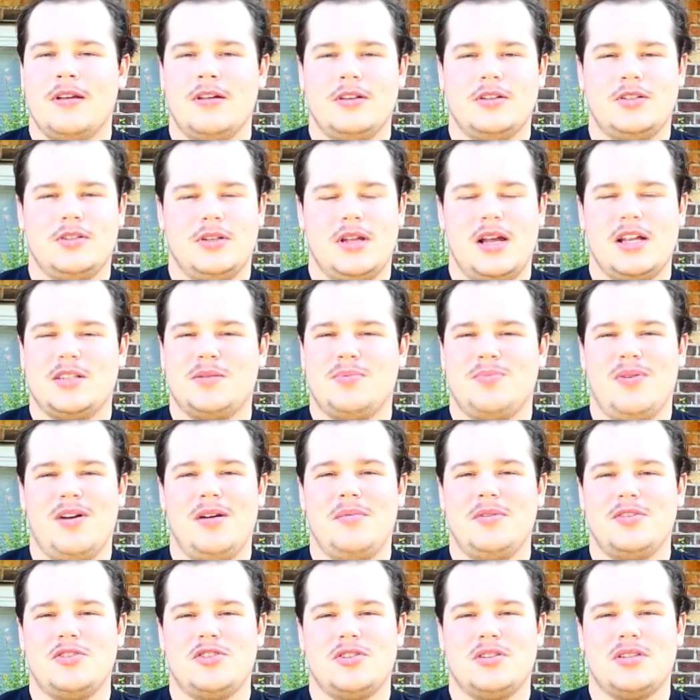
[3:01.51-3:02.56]
So that's pretty
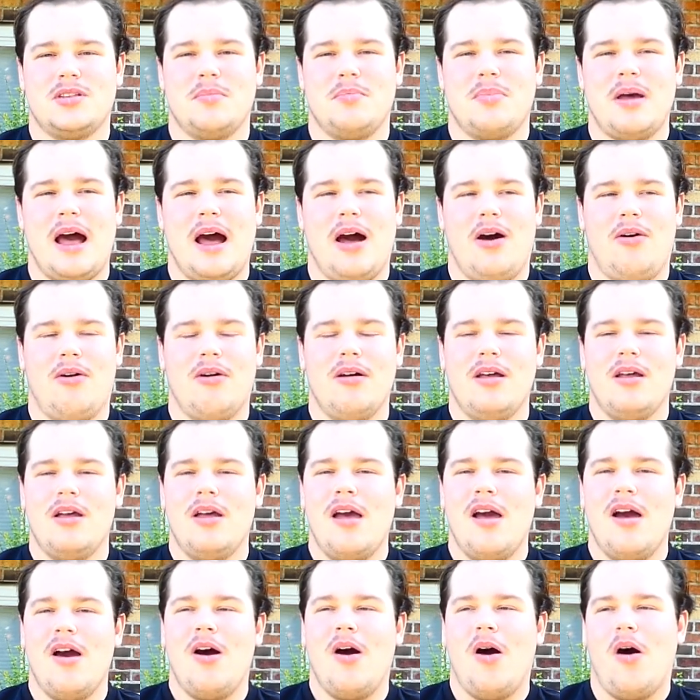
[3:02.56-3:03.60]
much just about
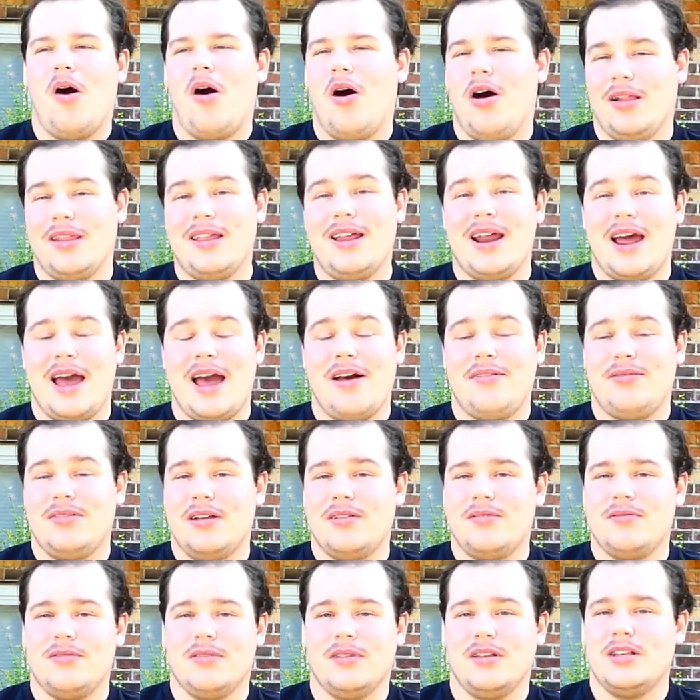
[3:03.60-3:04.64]
all that I have
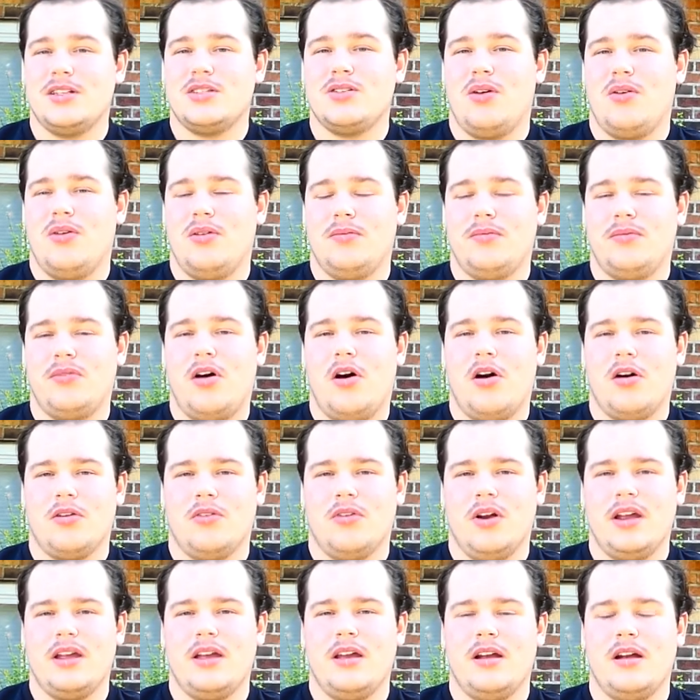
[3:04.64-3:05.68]
left for this whole vlog
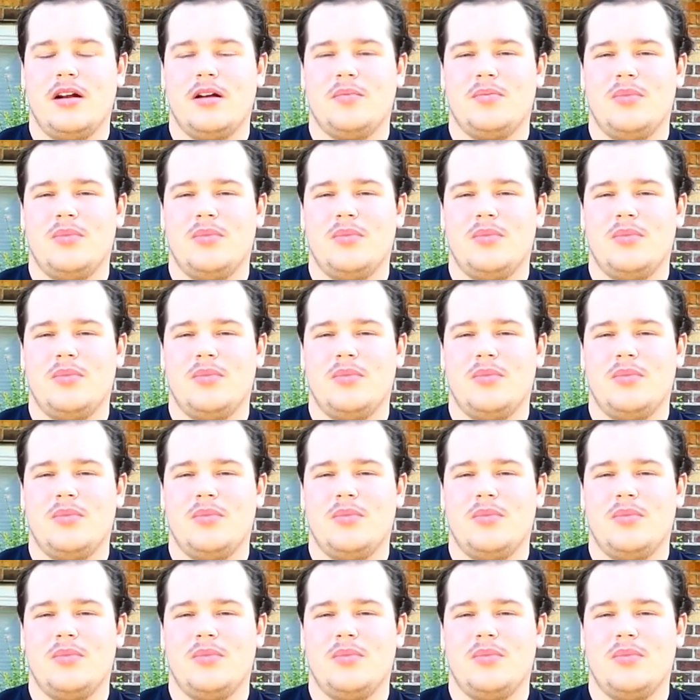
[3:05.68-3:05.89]
right here,